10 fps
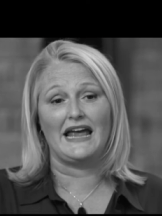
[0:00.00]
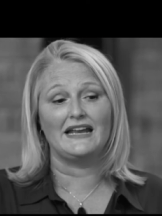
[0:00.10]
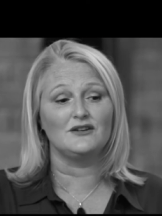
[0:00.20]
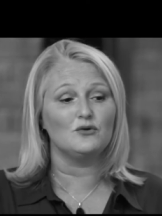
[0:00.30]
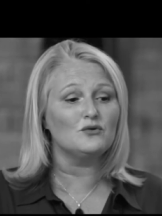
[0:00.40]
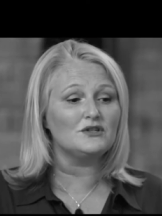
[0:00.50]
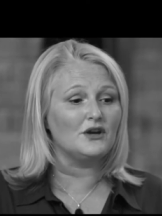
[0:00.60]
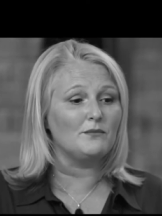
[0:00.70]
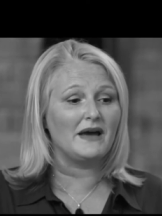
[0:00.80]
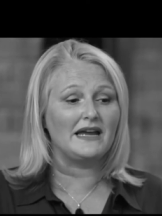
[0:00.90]
and it
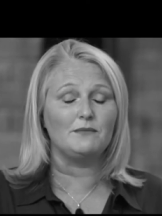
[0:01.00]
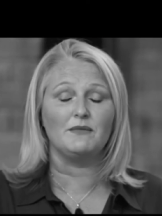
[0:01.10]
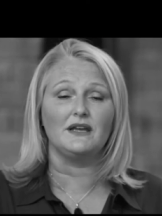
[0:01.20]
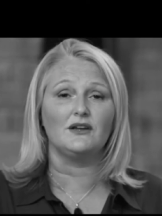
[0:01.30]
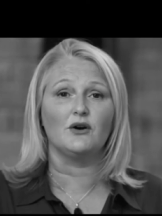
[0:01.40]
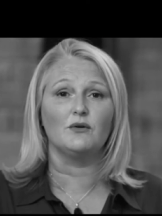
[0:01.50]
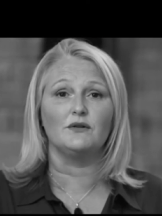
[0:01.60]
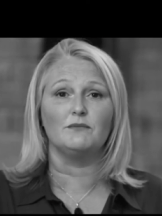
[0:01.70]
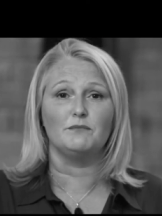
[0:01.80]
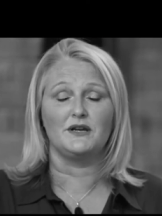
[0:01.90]
also made me go
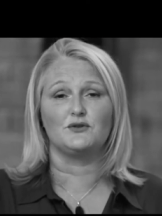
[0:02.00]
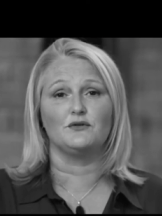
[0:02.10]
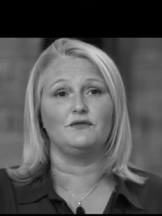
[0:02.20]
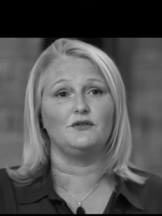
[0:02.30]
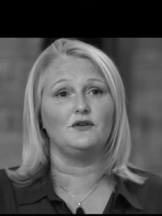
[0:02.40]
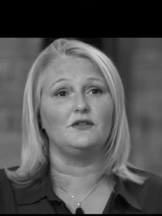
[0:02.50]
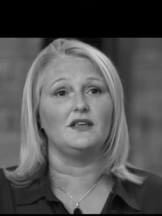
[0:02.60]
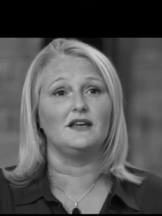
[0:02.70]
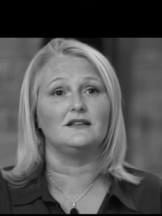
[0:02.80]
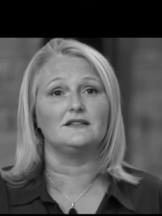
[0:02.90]
and measure a few
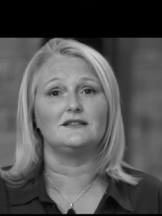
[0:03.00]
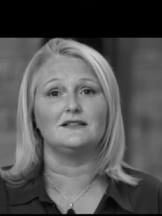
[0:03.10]
things